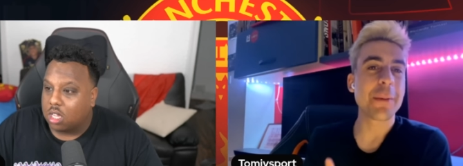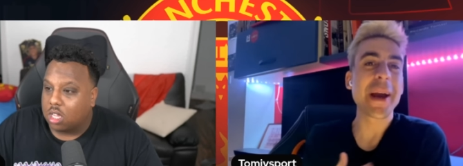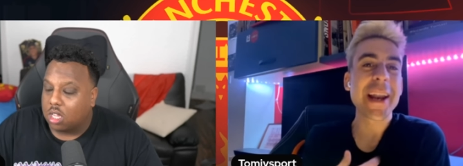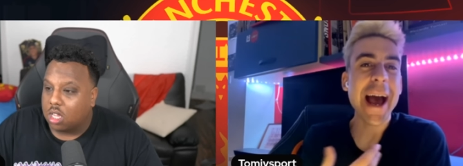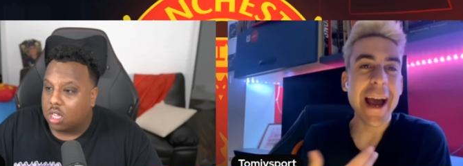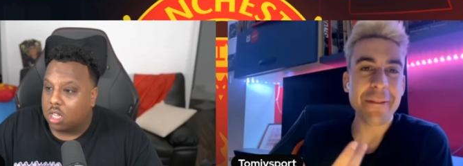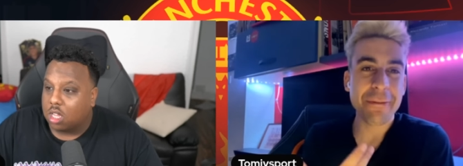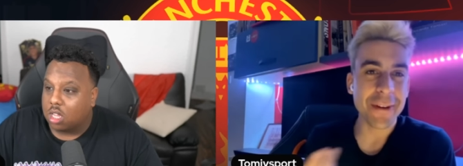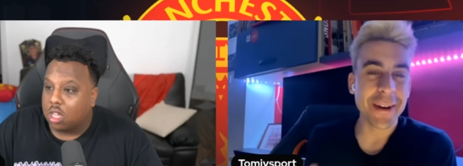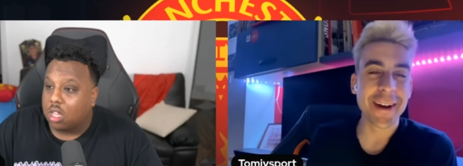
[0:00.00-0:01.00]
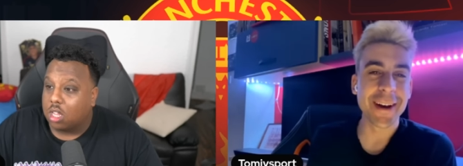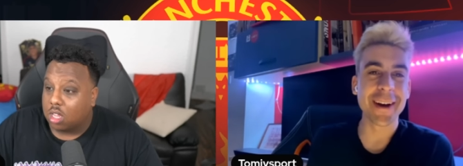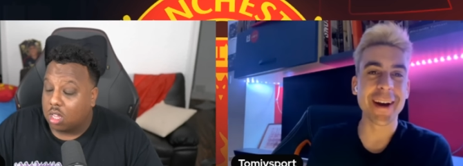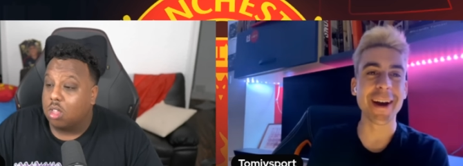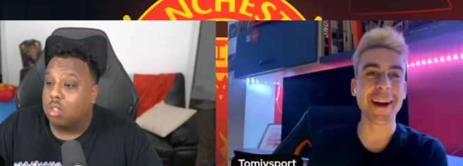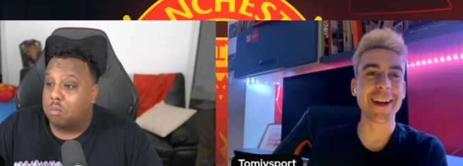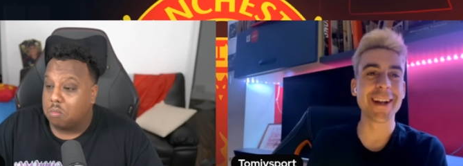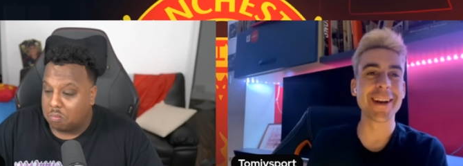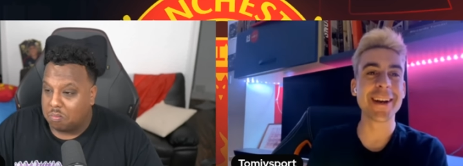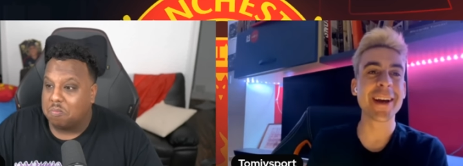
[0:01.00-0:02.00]
Speaker 1: in my life. Uh,
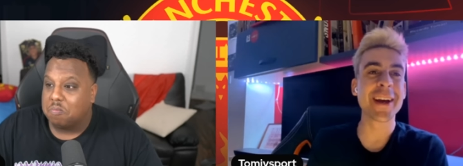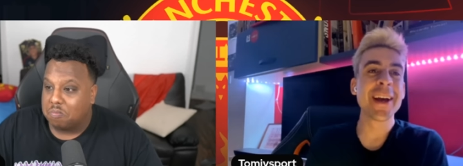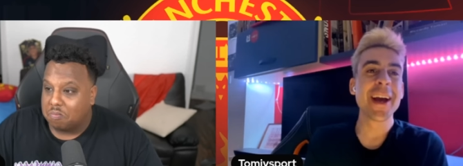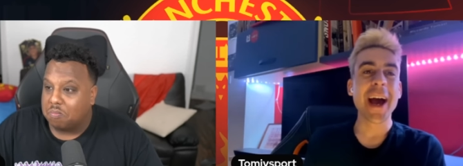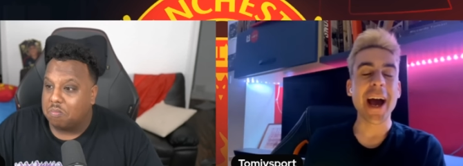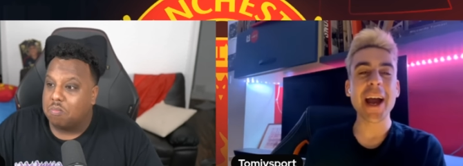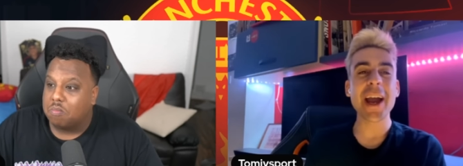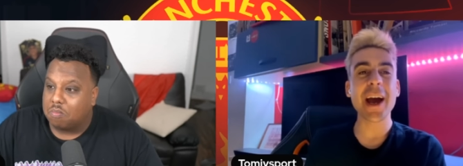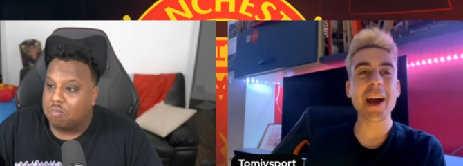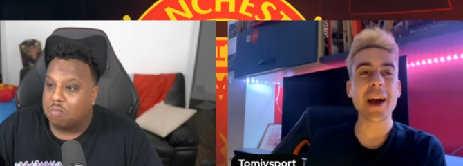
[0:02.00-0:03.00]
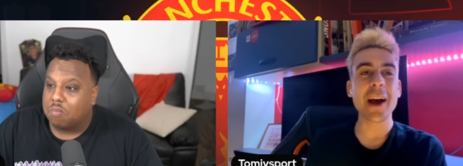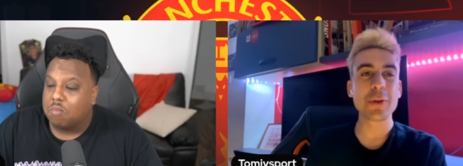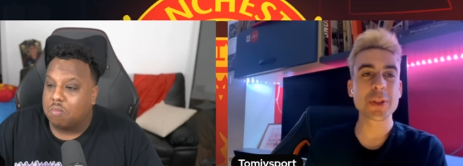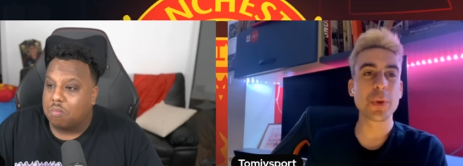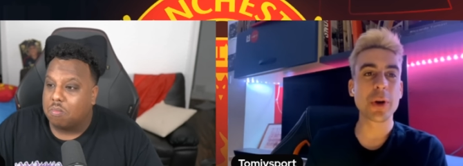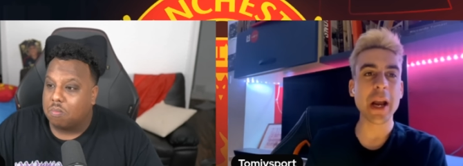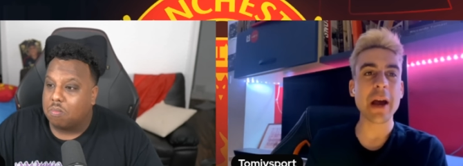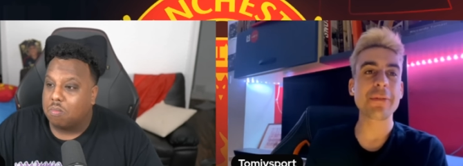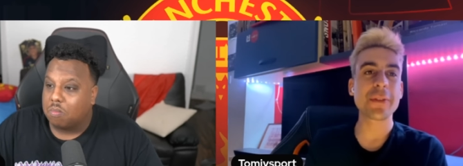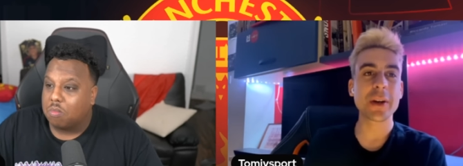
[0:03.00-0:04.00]
uh, I, I, I, was born
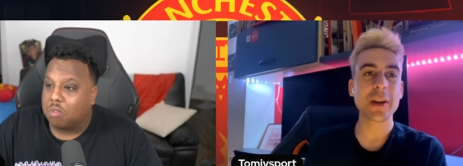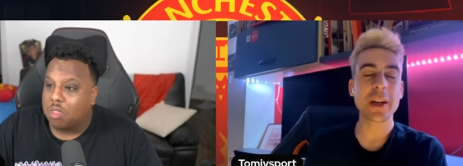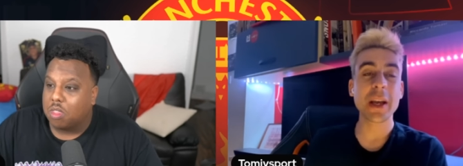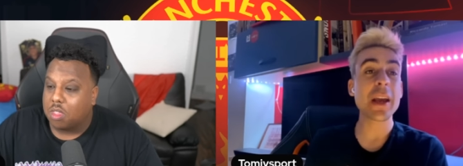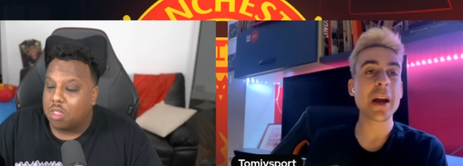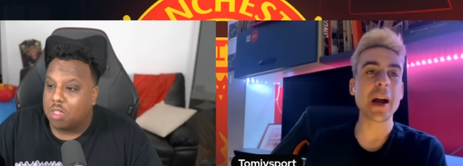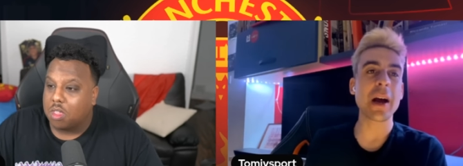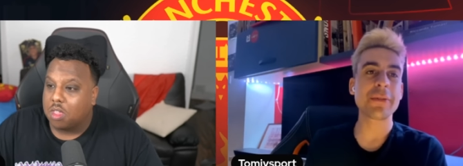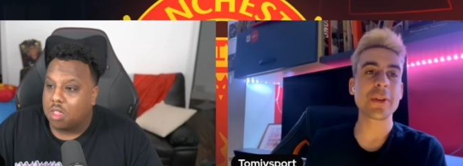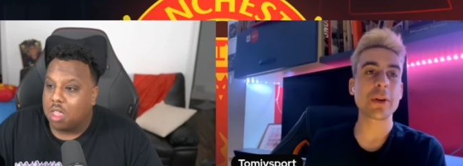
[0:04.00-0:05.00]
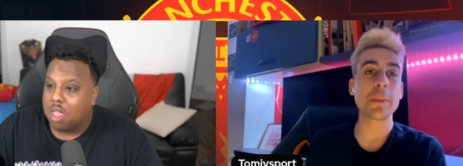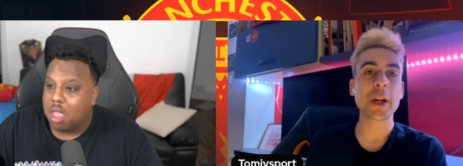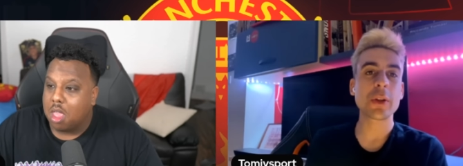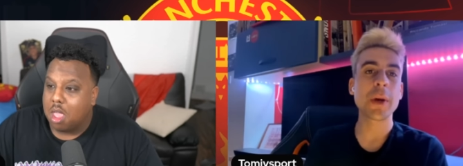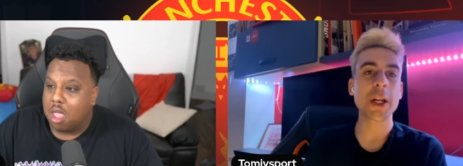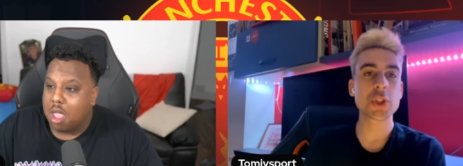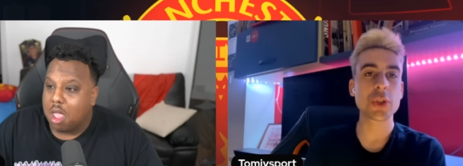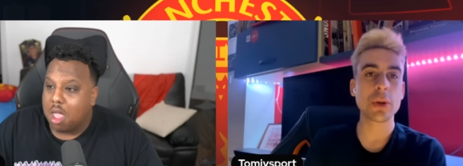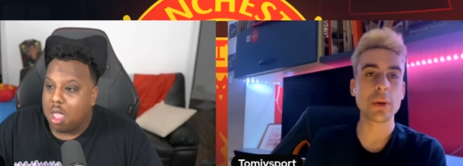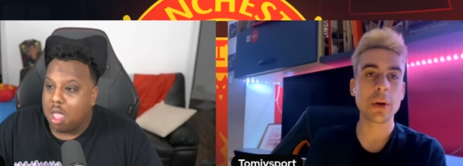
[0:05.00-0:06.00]
after the year after Roberto
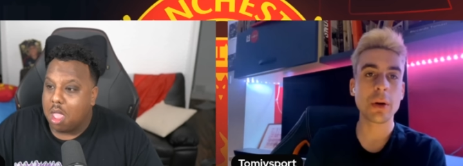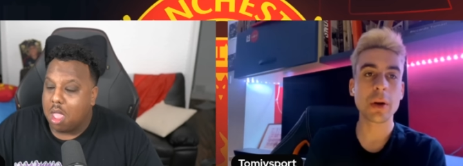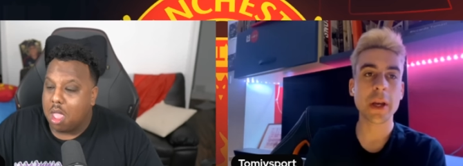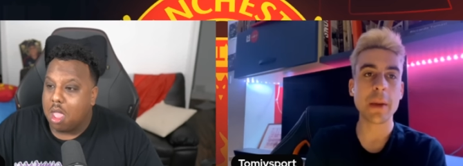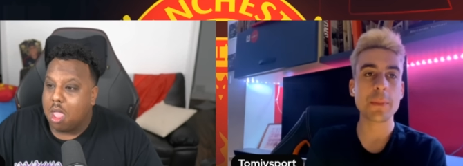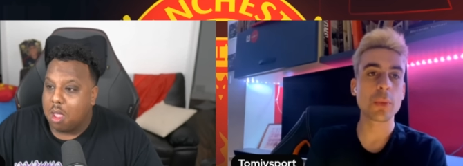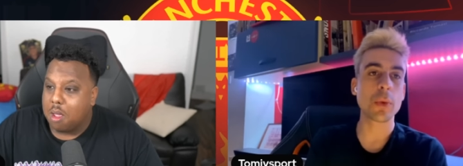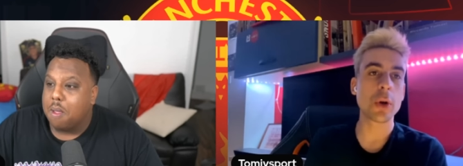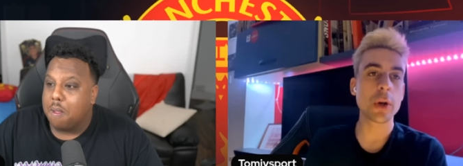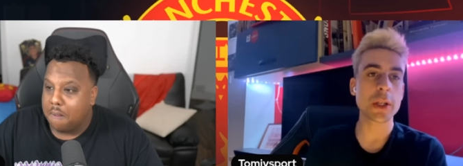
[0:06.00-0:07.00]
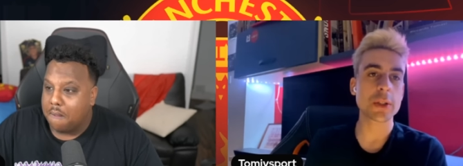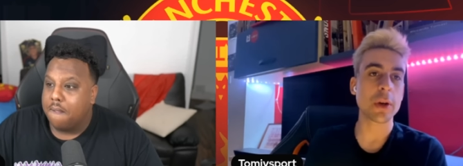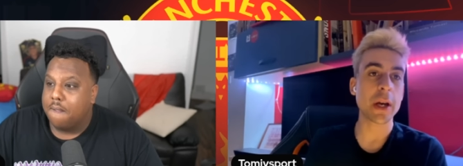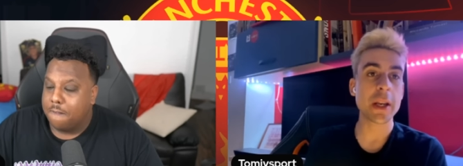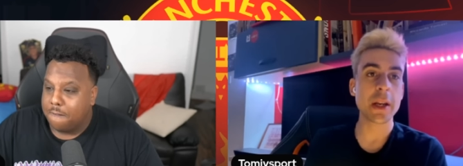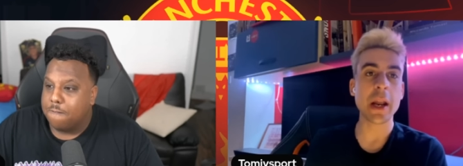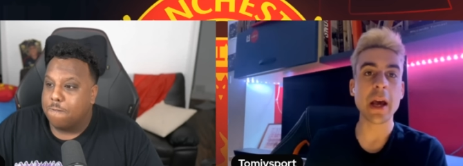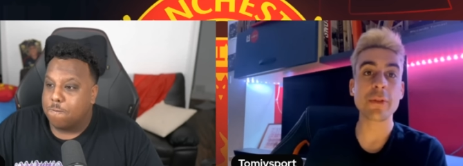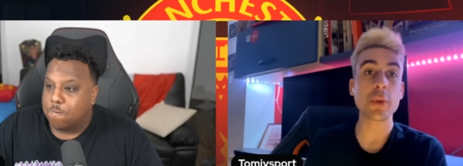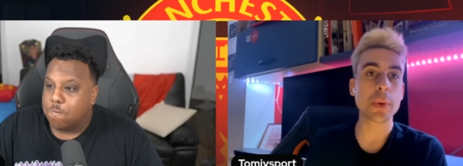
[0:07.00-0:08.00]
Baggio uh, came to Bologna, so I didn't
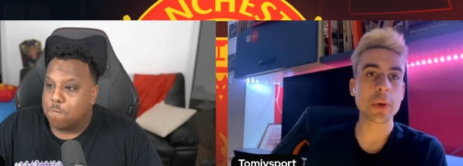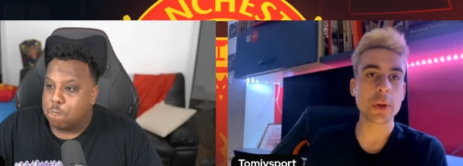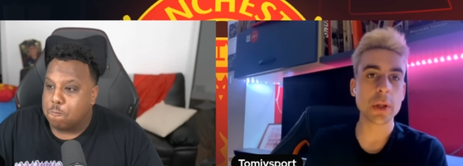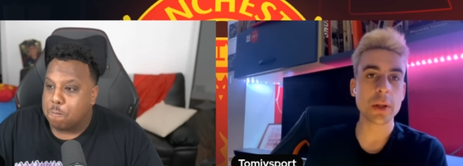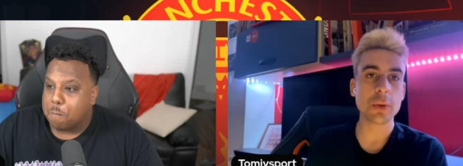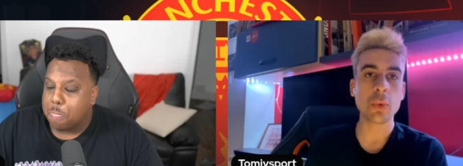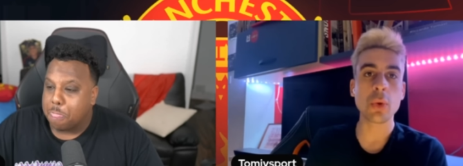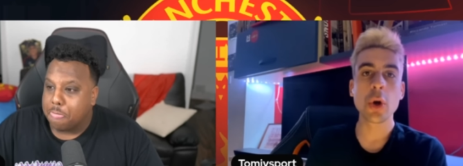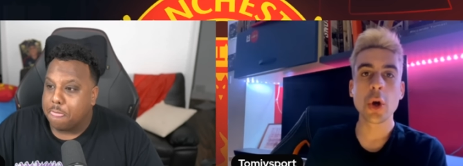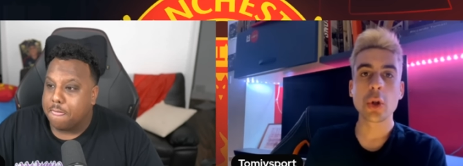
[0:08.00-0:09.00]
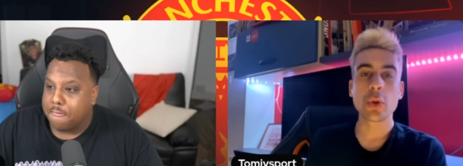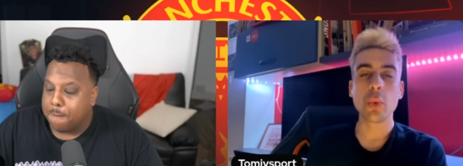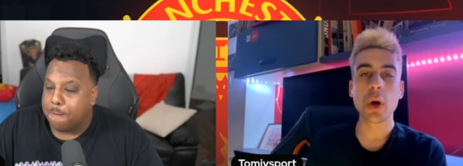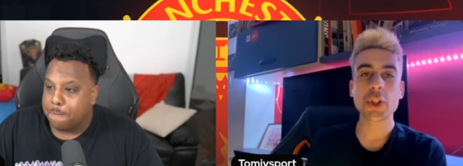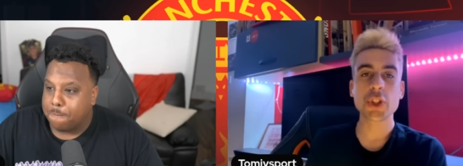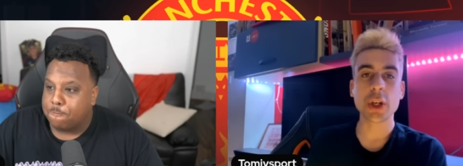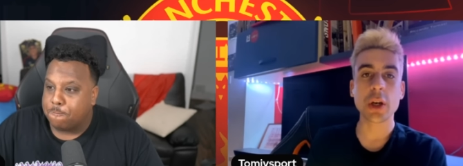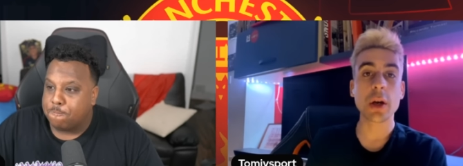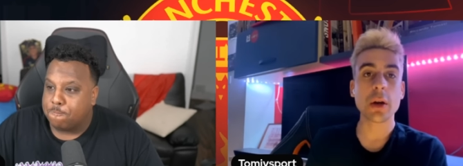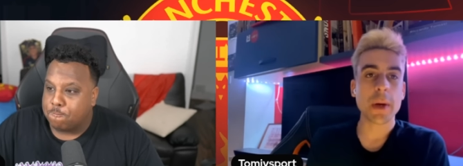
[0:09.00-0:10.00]
have the opportunity to to watch
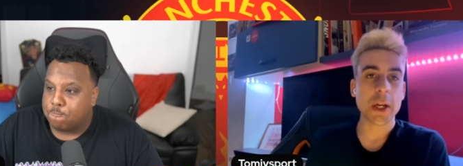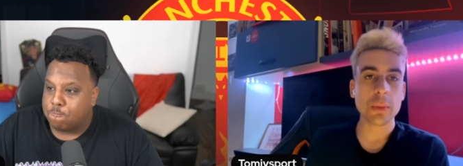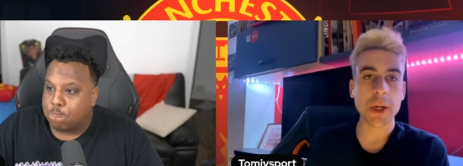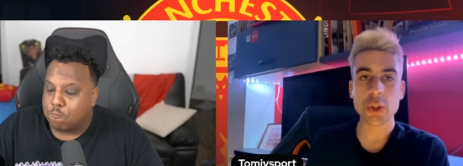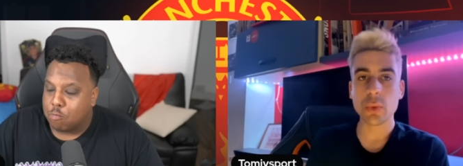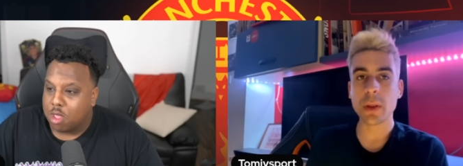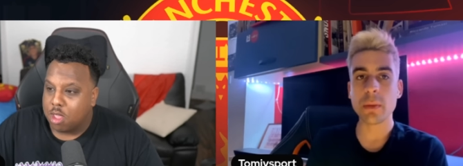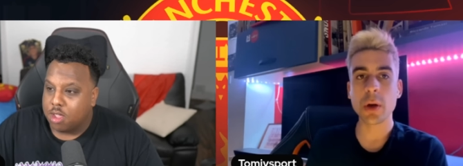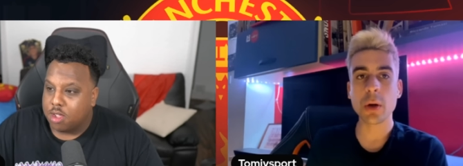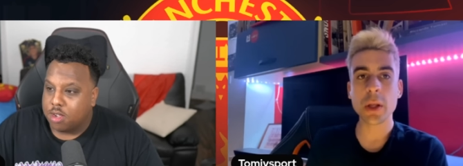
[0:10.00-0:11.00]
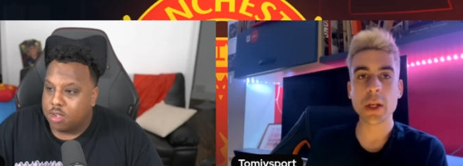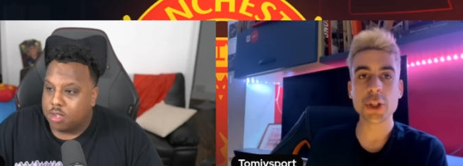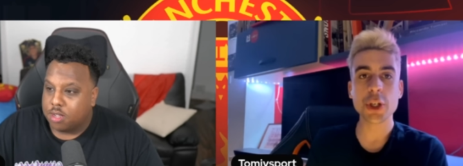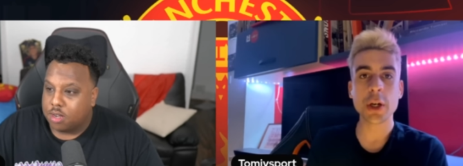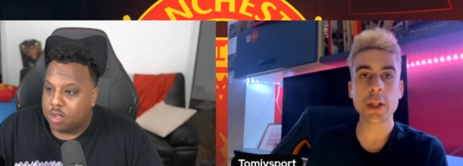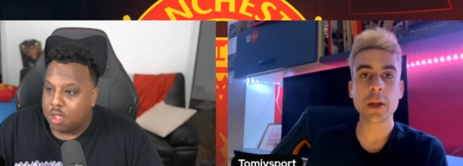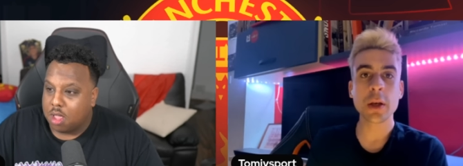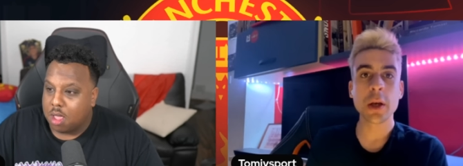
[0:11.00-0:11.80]
uh, Roberto Baggio with Bologna shirt.